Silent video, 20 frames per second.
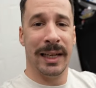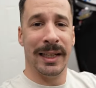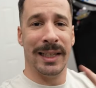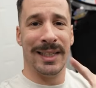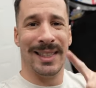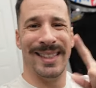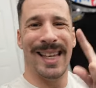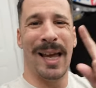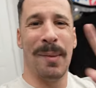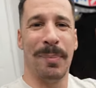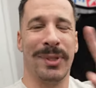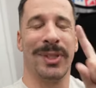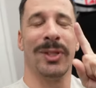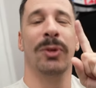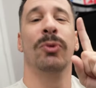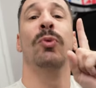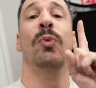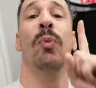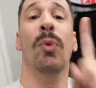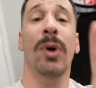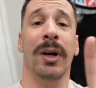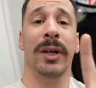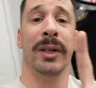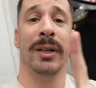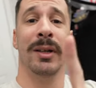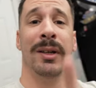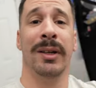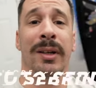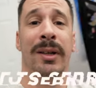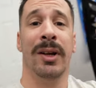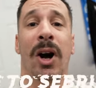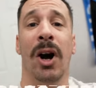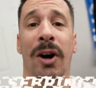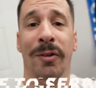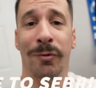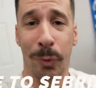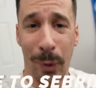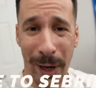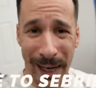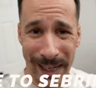and this is episode 1
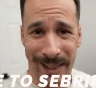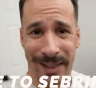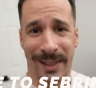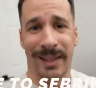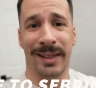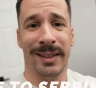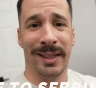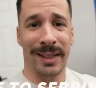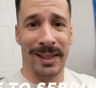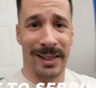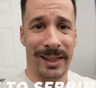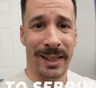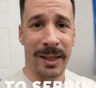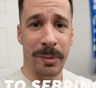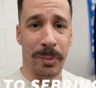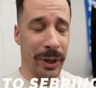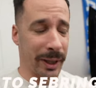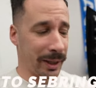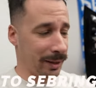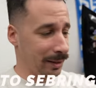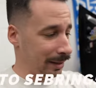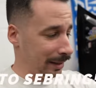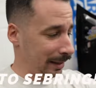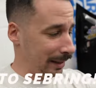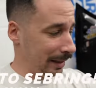of Race to Sebring.